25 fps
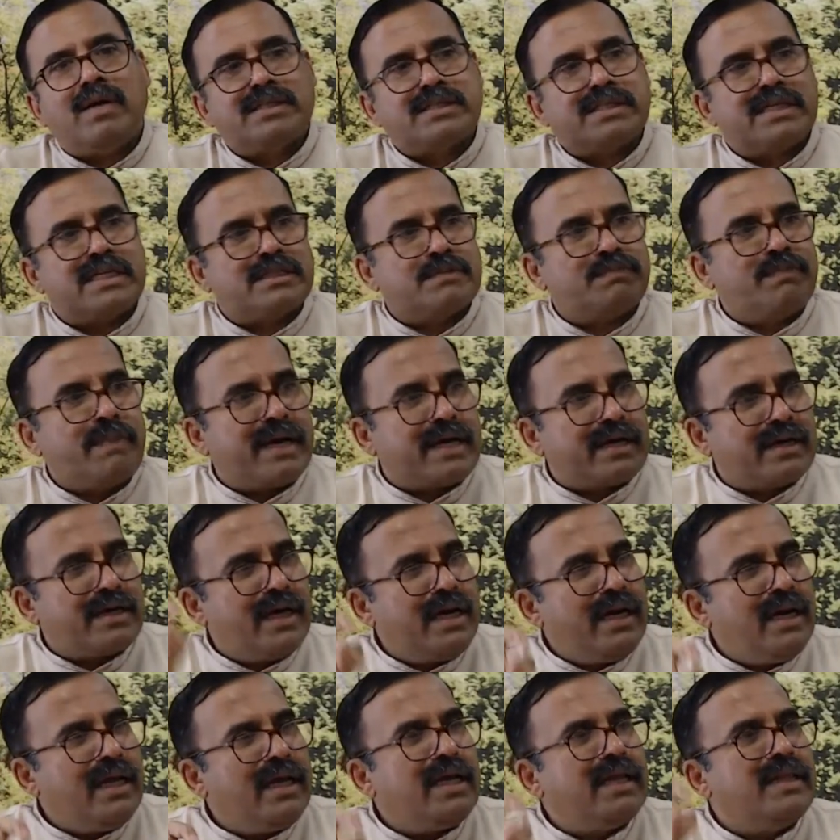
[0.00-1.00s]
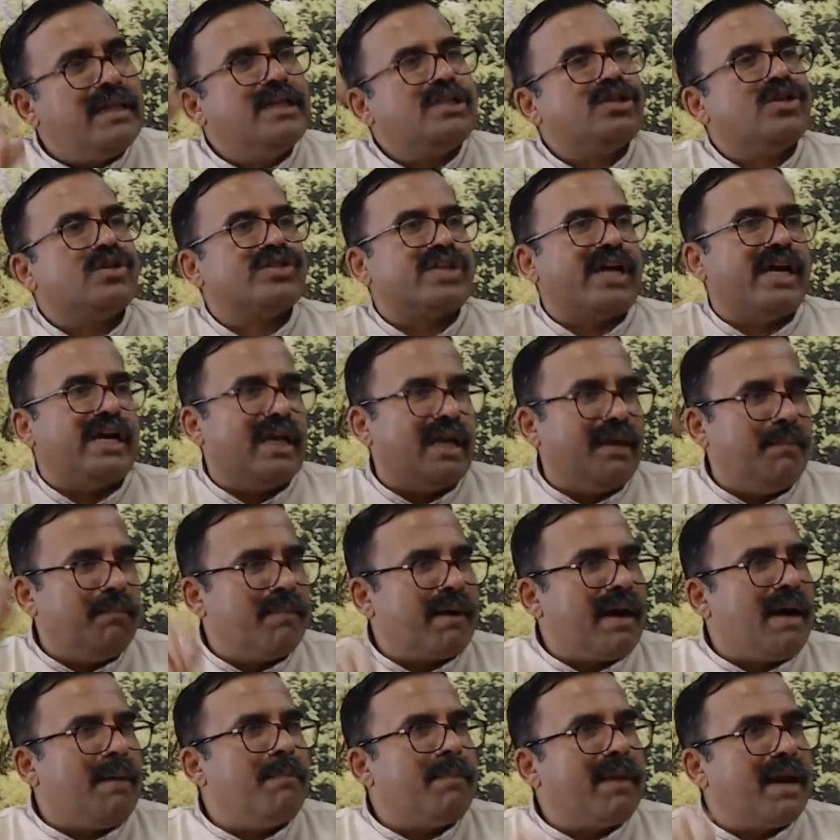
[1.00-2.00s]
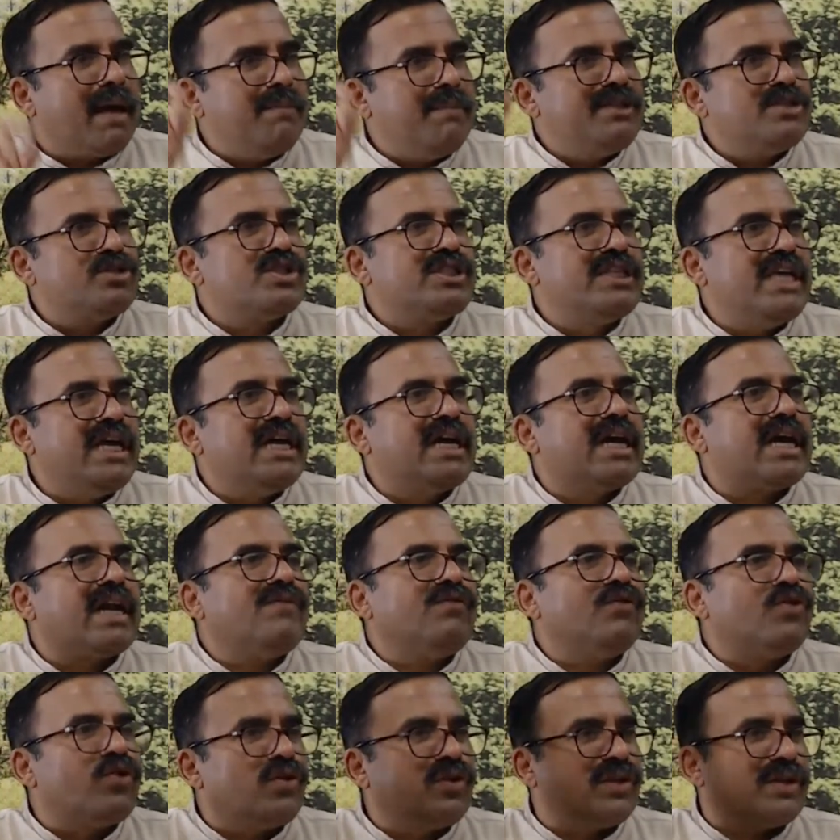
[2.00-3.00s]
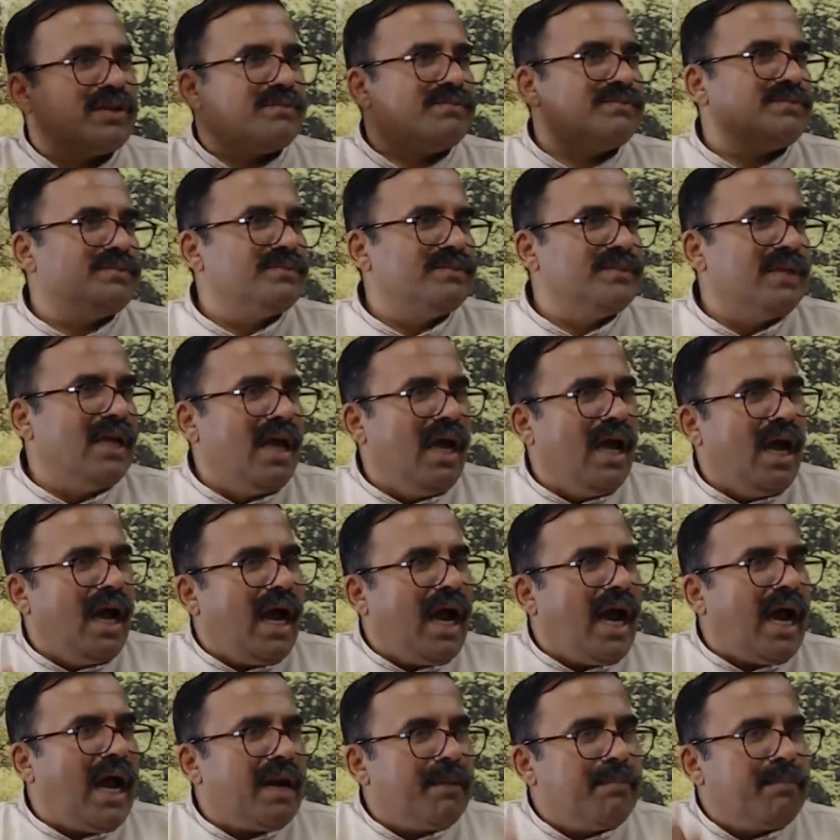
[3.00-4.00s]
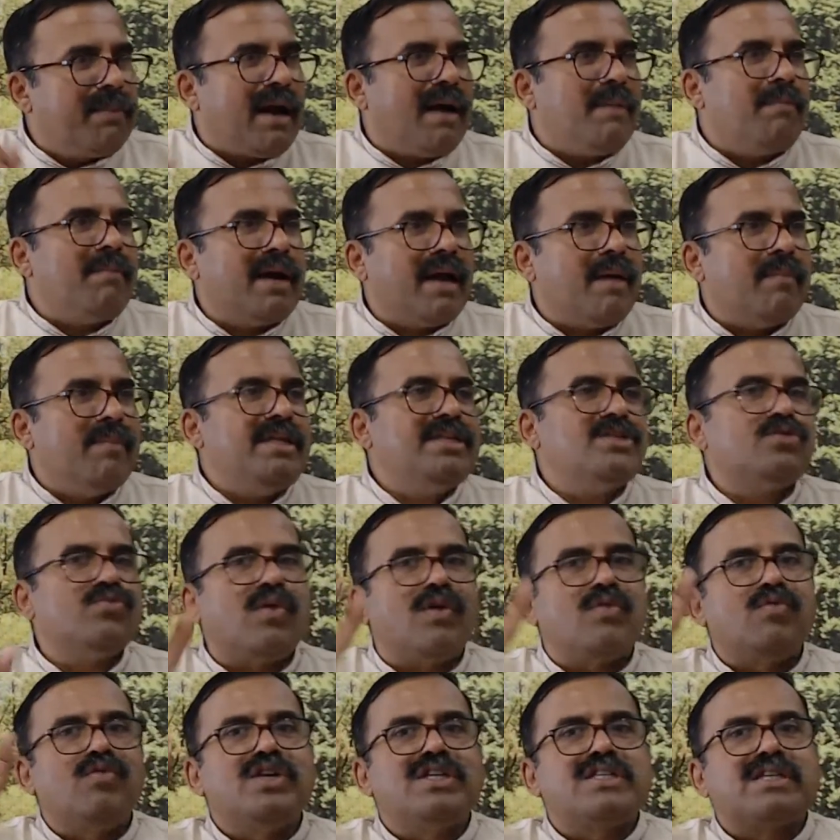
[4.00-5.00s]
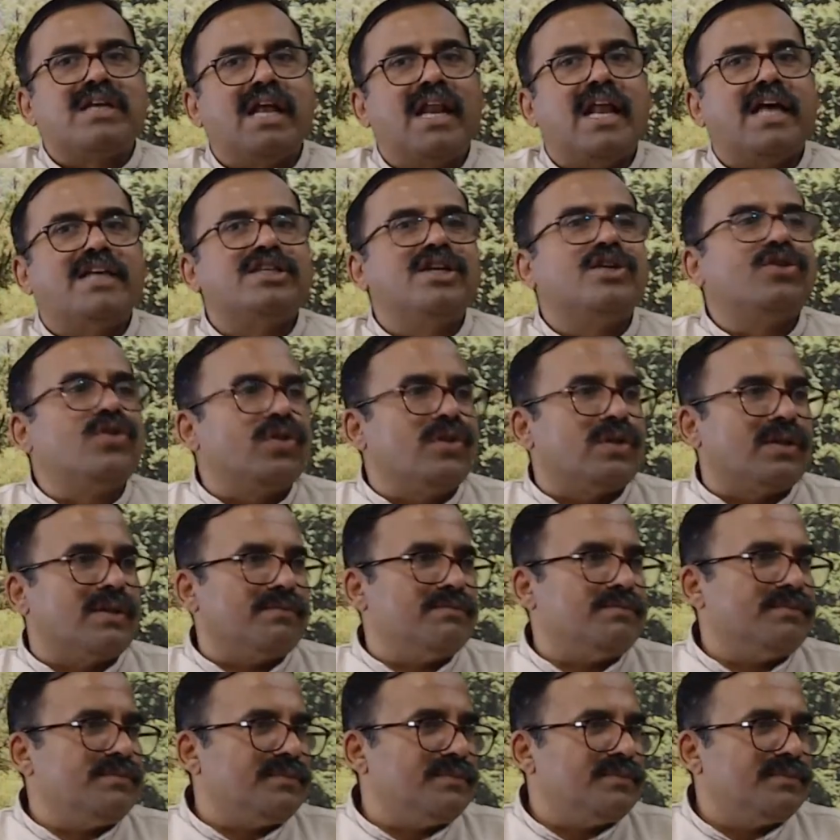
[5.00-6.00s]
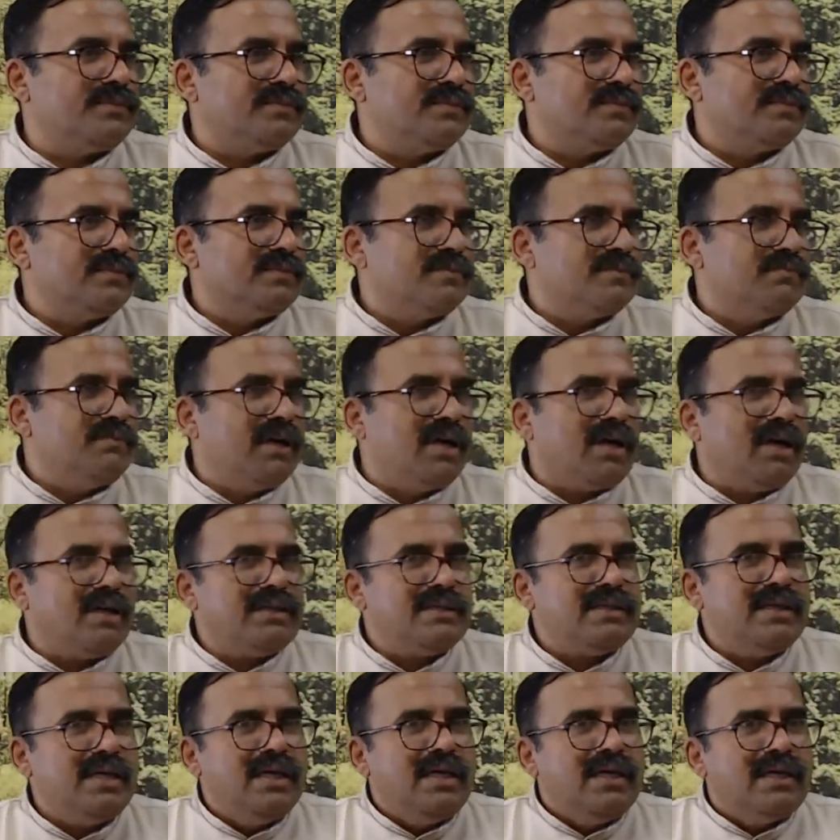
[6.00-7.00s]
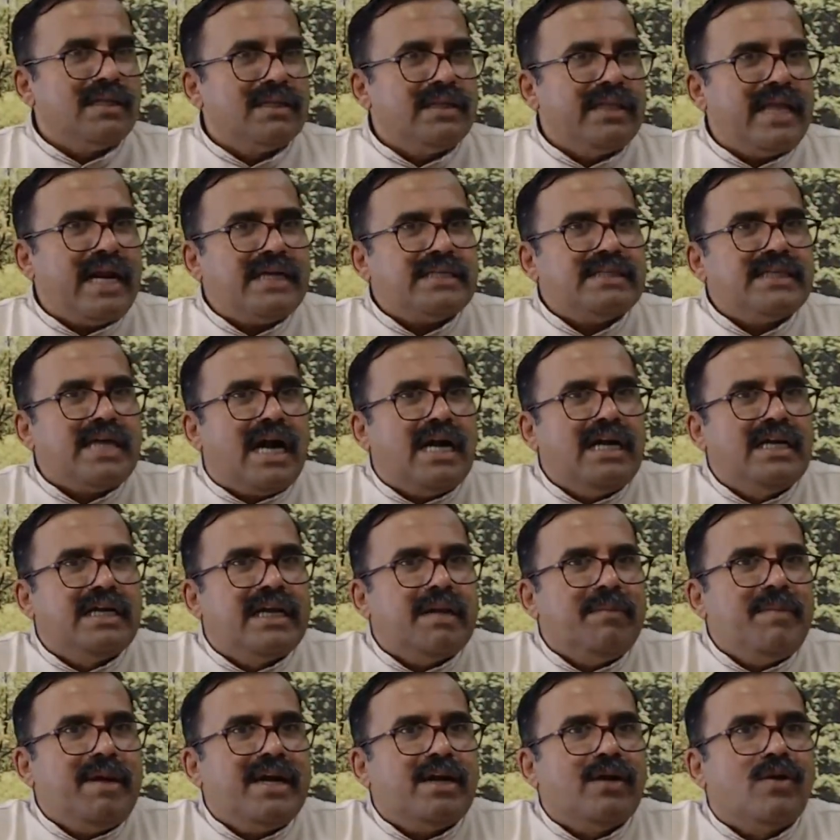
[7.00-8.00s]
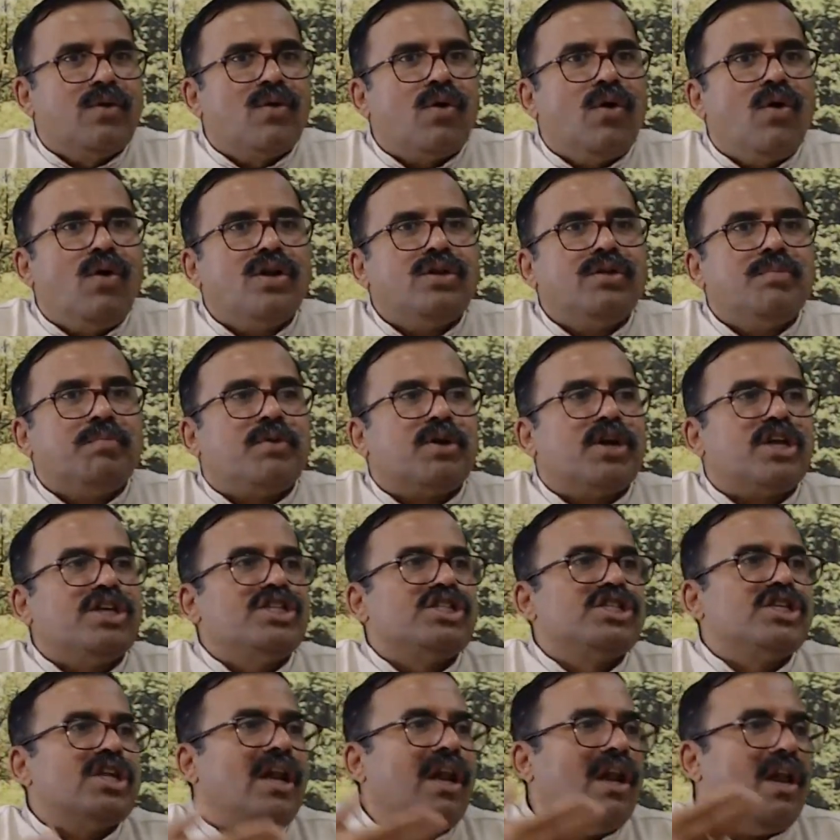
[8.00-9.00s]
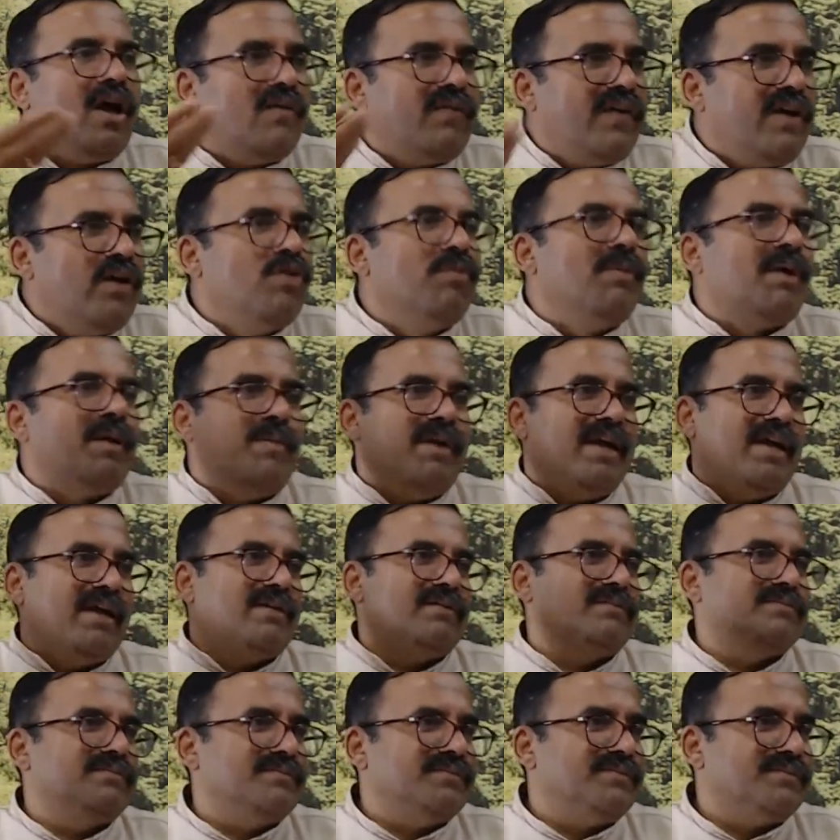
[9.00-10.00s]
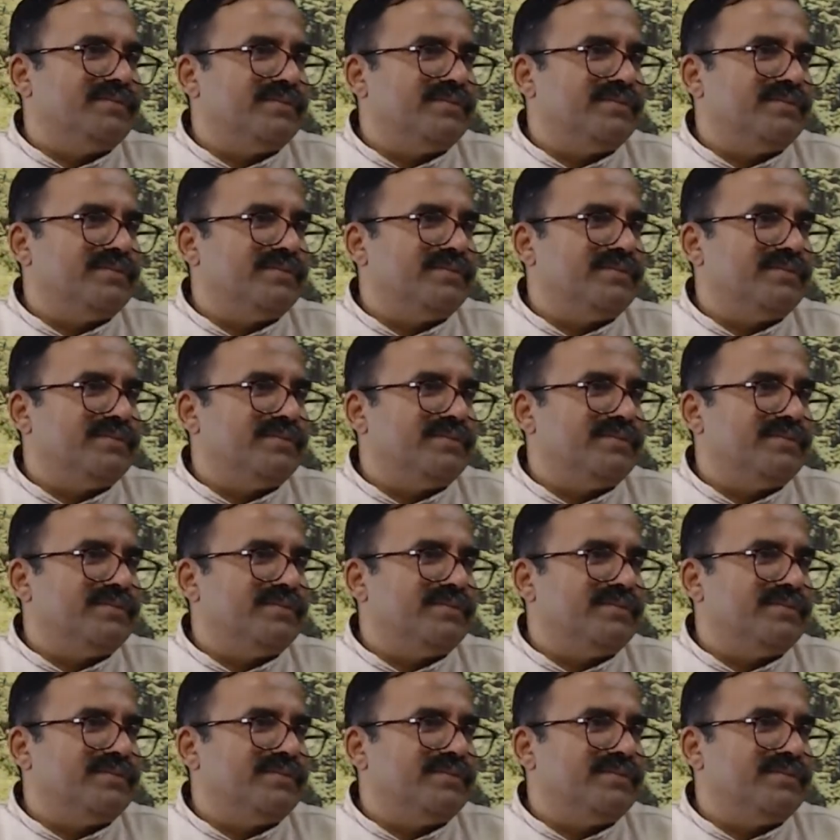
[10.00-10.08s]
was respected in this society. Brahmana means seeker of truth, and Brahmana means one who is realized the truth, because that is the ultimate growth potential of a human being.